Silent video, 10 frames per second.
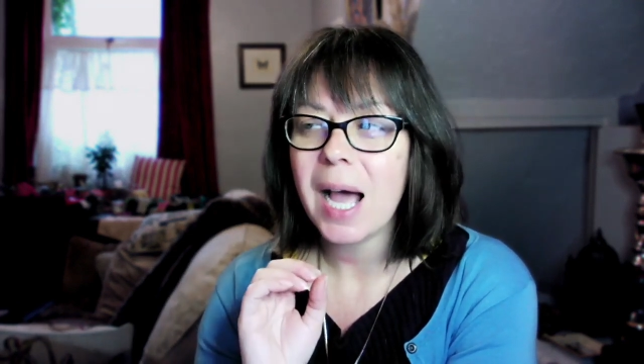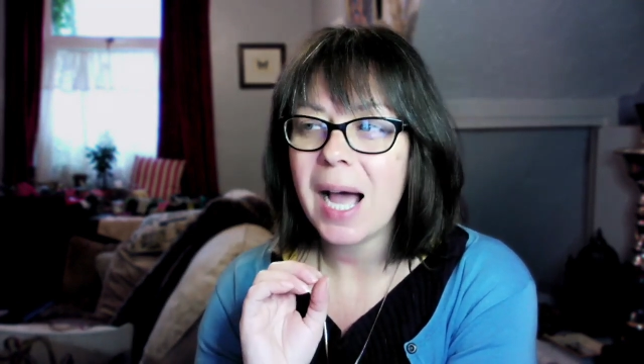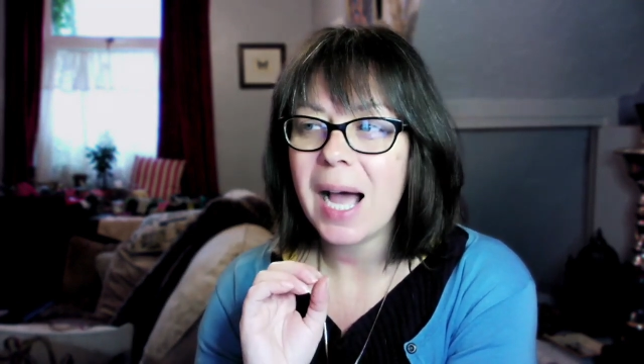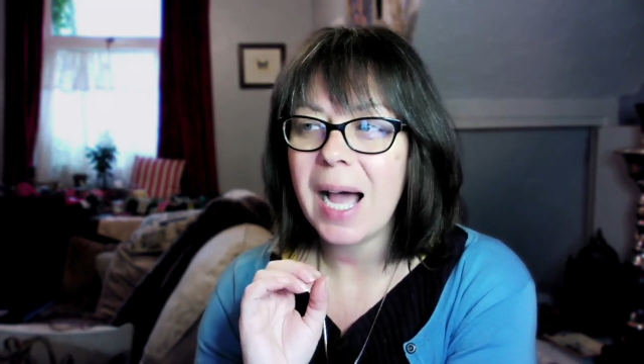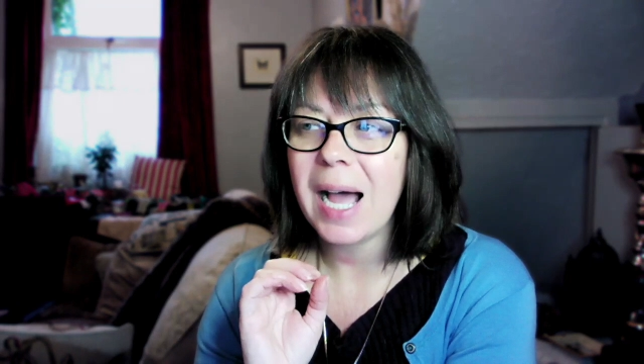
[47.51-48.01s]

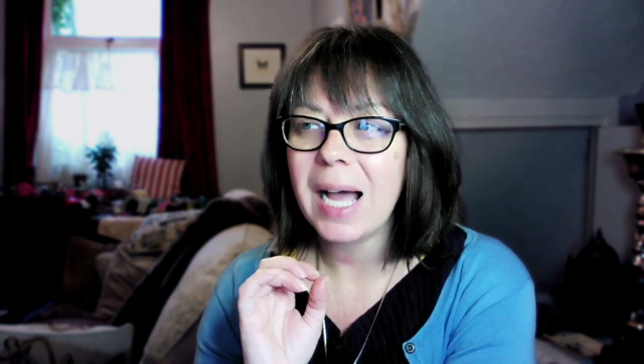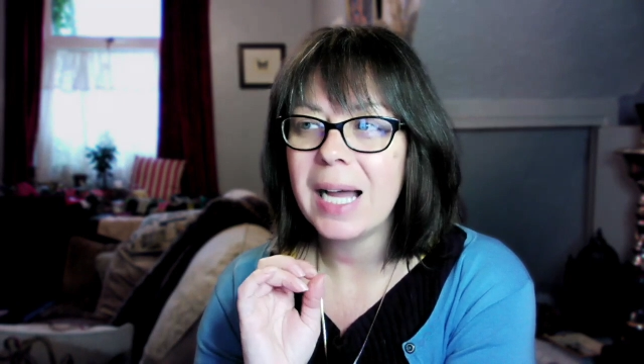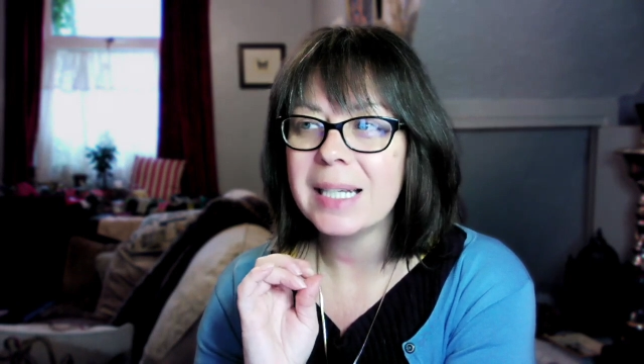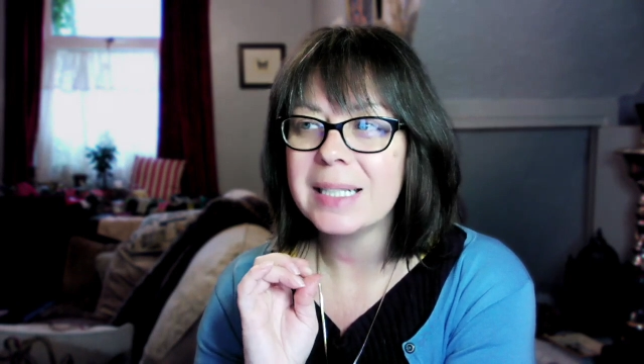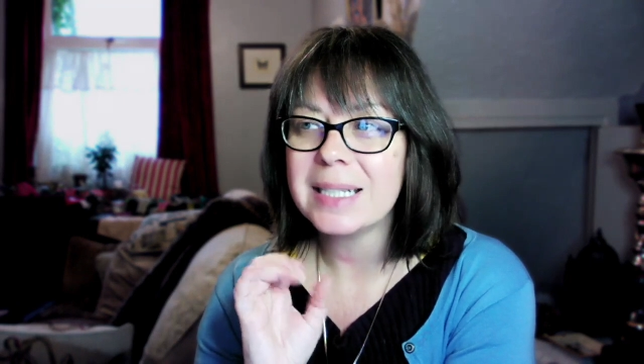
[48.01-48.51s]

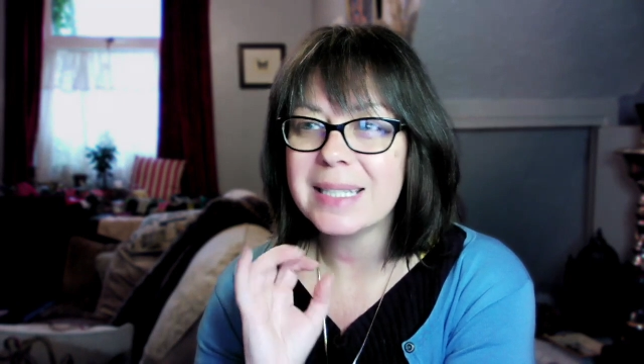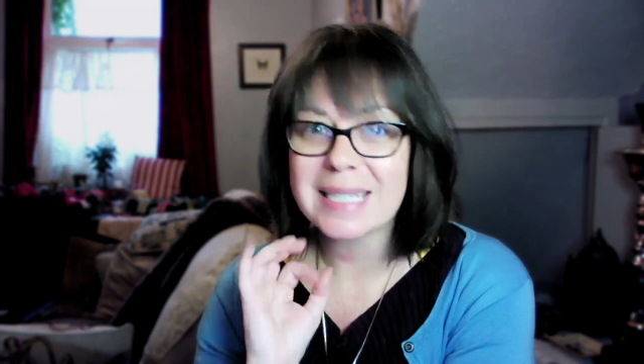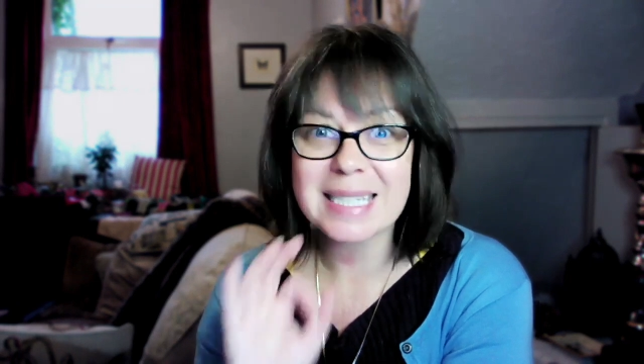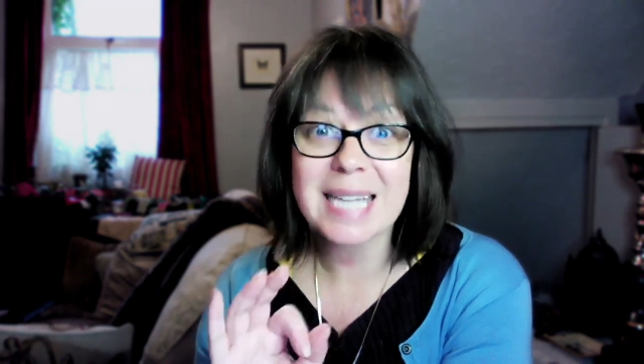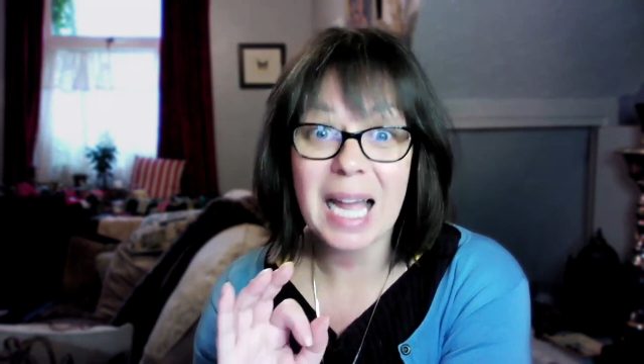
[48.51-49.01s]
and
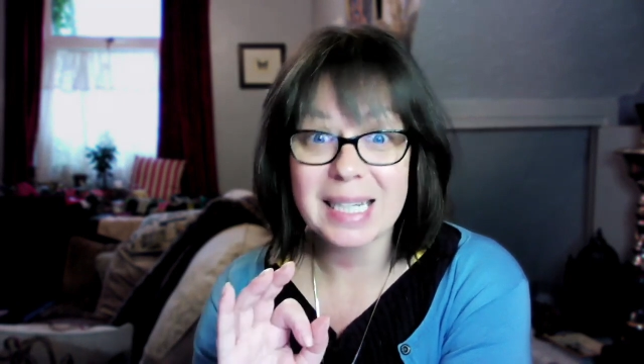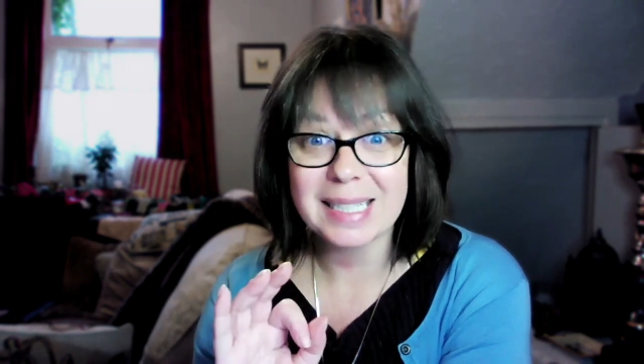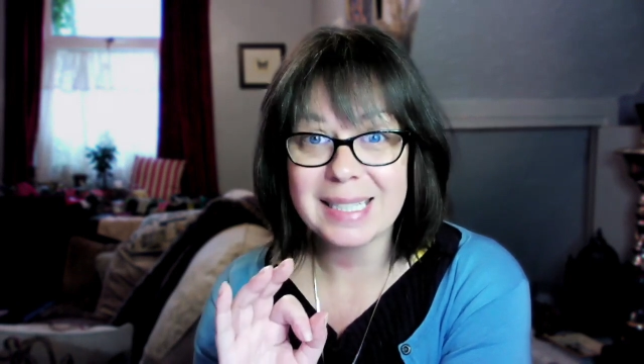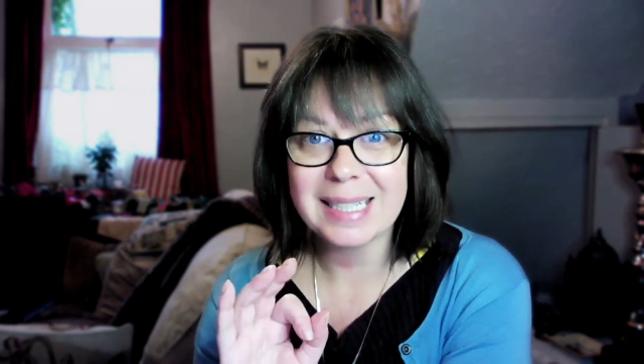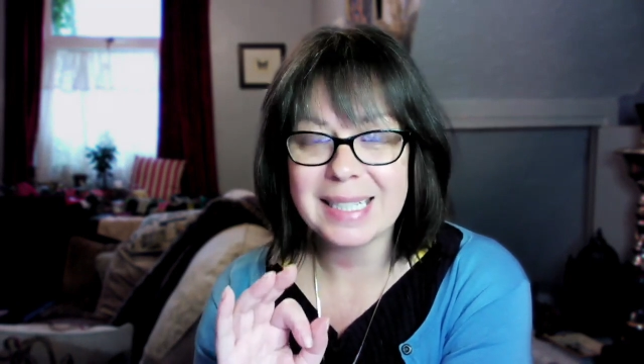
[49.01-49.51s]

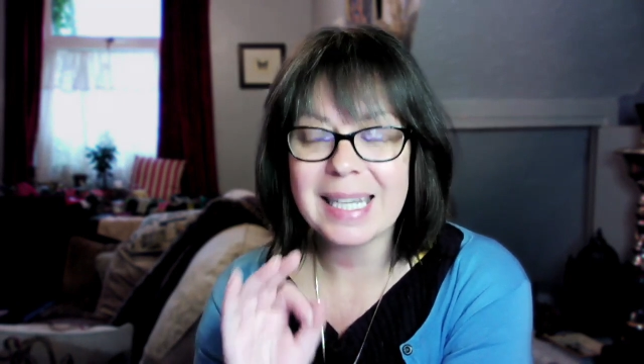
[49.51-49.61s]
society,